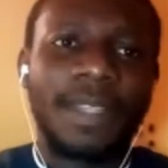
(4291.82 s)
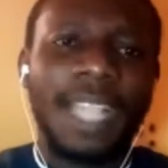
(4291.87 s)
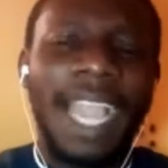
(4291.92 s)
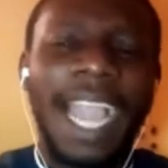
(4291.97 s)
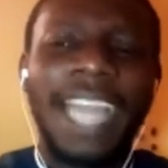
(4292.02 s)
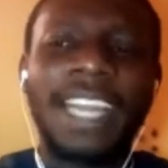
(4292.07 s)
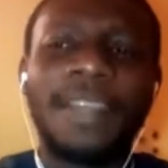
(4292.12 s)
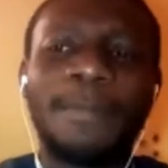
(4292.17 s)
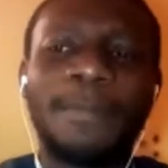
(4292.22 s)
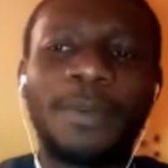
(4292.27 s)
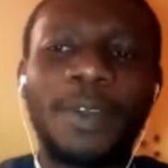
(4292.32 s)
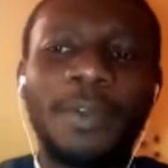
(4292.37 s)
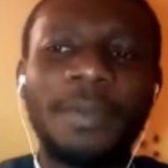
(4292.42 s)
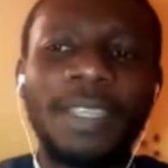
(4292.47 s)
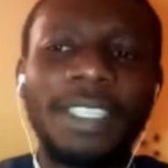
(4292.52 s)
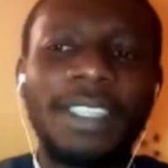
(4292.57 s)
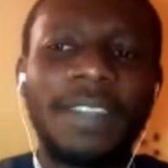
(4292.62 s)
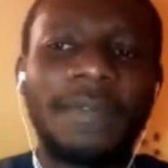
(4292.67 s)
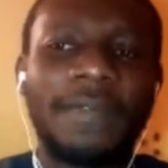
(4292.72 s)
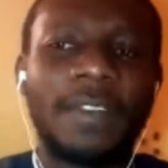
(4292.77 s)
and he
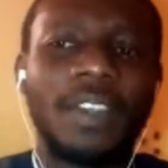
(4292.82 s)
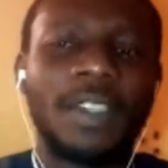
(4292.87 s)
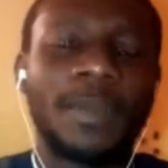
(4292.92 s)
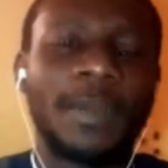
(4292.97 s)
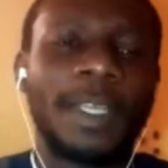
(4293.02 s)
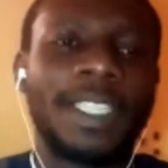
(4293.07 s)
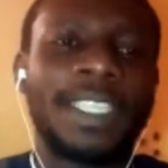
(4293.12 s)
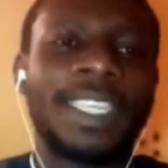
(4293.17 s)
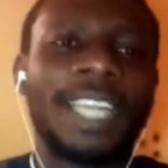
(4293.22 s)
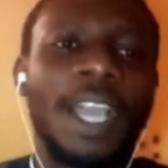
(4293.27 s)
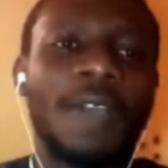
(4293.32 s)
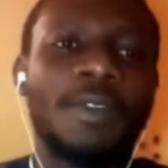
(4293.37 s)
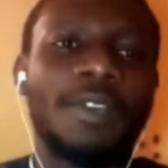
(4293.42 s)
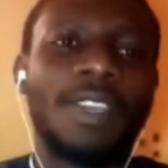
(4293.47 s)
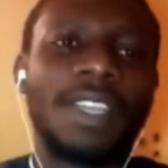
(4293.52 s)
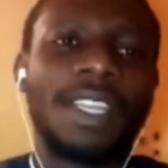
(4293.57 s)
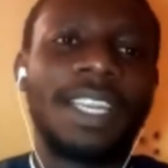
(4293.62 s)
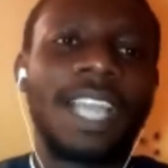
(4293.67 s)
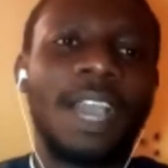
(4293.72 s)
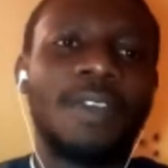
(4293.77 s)
promised the first person that
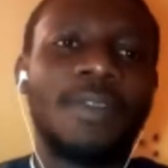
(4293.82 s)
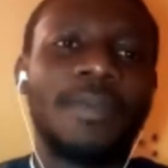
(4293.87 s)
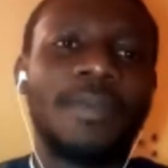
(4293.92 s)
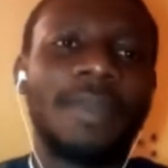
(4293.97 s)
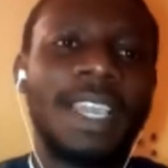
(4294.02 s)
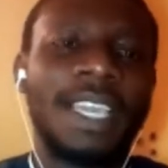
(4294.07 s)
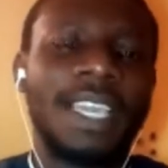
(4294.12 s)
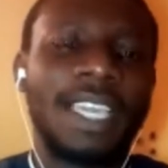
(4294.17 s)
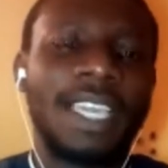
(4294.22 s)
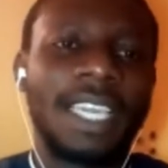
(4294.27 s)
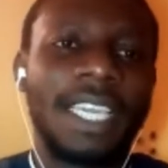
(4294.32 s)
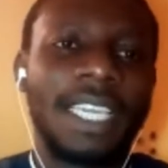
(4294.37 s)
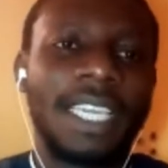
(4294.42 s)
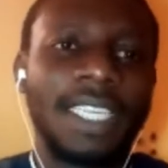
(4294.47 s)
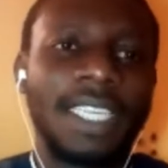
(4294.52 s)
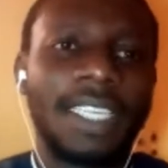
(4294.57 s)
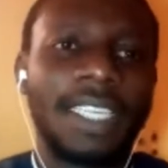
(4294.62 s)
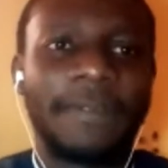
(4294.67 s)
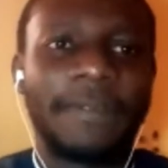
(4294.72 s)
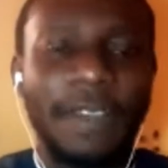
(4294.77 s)
will make
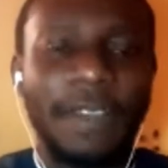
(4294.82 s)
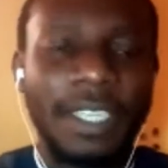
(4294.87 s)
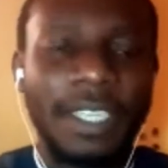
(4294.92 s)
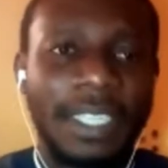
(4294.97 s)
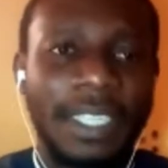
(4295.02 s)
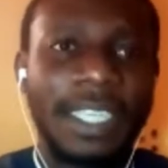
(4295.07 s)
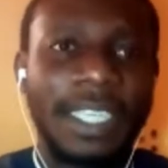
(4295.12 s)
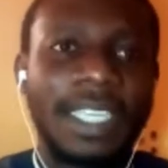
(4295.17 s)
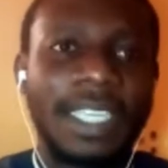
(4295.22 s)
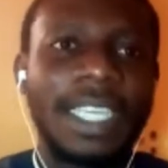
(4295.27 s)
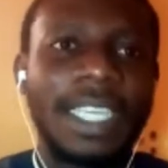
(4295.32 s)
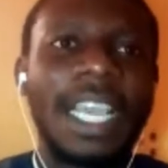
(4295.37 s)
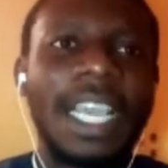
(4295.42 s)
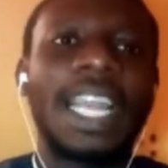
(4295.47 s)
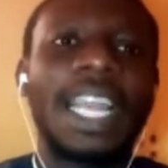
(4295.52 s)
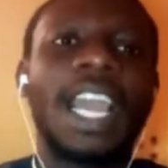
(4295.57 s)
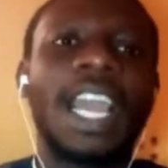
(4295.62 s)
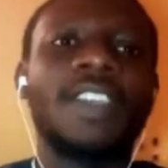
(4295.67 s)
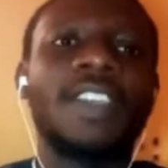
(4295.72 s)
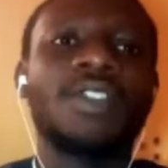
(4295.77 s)
the first sales,
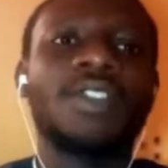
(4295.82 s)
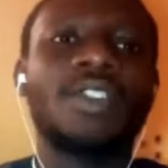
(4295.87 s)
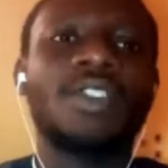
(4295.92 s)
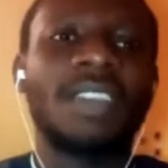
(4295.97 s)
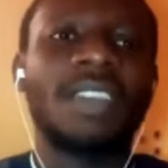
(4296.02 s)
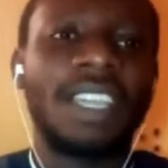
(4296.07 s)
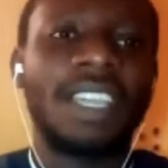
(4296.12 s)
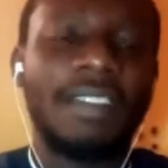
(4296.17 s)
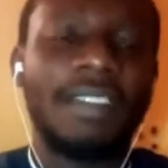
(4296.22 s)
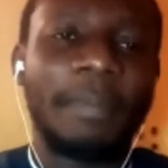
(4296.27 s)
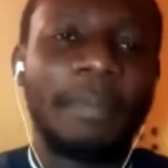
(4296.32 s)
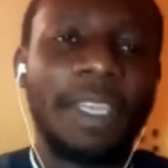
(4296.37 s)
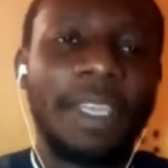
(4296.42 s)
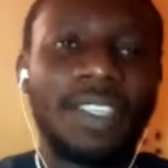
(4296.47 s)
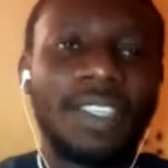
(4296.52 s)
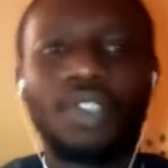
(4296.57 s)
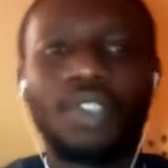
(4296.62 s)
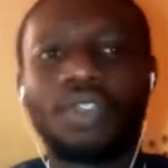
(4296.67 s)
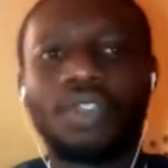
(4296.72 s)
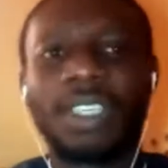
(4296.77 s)
that he's going to give the
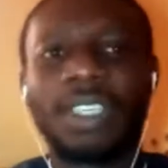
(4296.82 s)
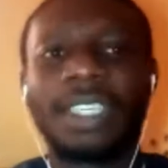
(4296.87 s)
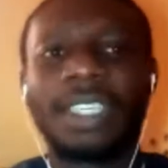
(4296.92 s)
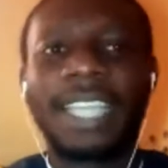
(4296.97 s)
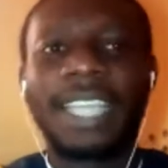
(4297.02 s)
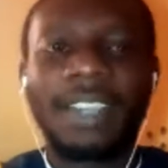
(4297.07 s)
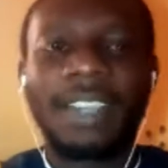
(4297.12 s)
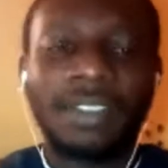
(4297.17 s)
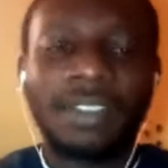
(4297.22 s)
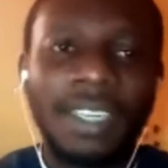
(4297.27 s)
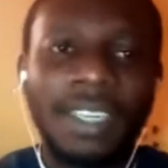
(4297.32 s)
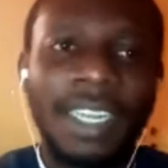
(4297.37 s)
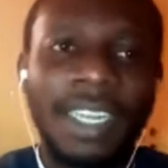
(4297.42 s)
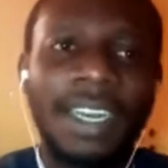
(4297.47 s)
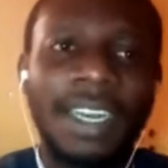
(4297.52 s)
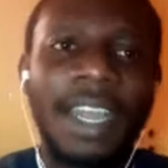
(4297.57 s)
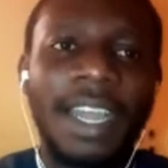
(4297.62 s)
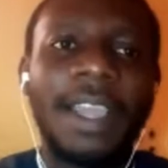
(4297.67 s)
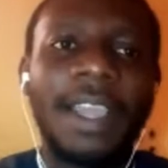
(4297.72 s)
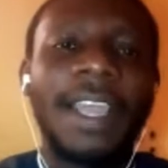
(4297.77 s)
person 20,000
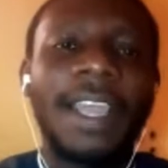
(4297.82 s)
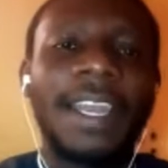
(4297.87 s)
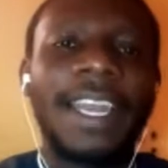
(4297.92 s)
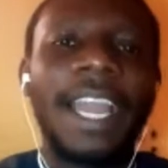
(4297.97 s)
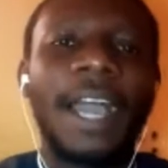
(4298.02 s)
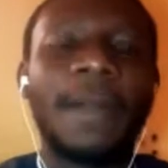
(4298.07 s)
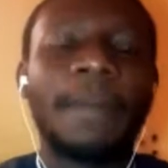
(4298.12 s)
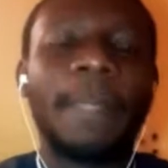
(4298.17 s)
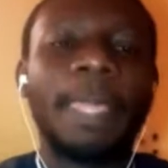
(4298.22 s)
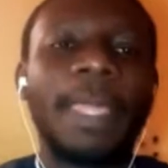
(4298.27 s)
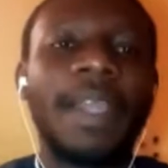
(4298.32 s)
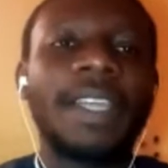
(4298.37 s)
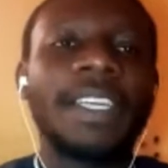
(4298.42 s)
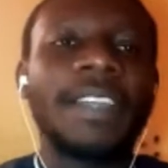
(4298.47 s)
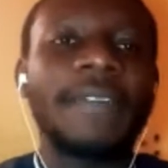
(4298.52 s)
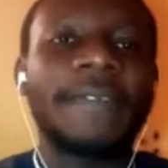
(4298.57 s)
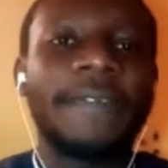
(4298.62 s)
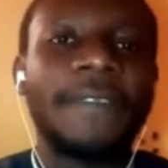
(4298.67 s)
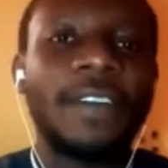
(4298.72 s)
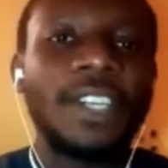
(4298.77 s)
naira. Now
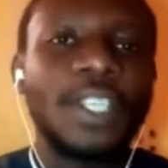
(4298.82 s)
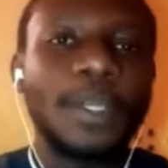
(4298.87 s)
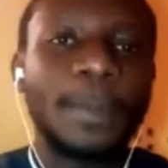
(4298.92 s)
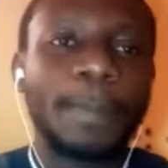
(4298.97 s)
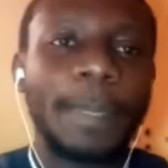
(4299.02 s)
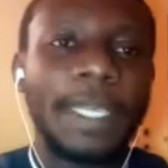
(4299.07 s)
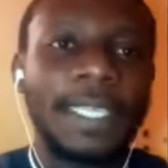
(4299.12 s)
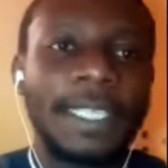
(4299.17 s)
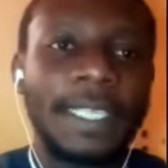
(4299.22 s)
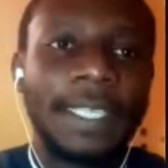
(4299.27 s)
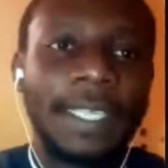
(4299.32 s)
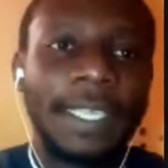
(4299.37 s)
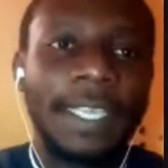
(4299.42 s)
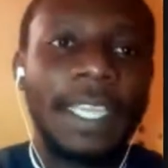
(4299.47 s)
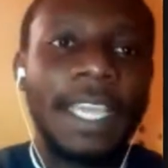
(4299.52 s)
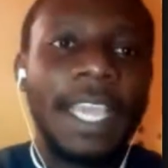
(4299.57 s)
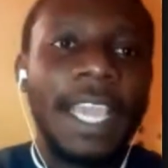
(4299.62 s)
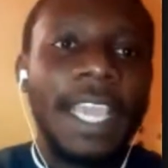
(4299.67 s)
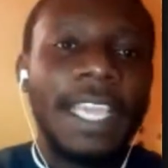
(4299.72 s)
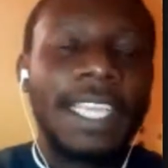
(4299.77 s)
the first
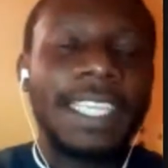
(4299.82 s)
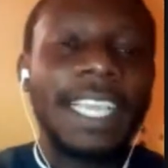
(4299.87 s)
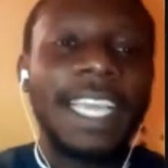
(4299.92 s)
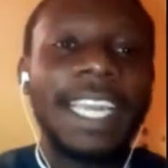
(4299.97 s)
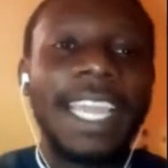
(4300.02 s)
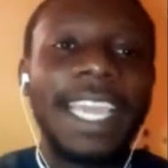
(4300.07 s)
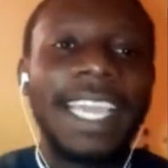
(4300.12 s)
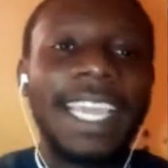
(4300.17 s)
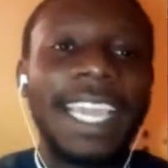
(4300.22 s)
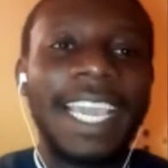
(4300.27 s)
person, he said, a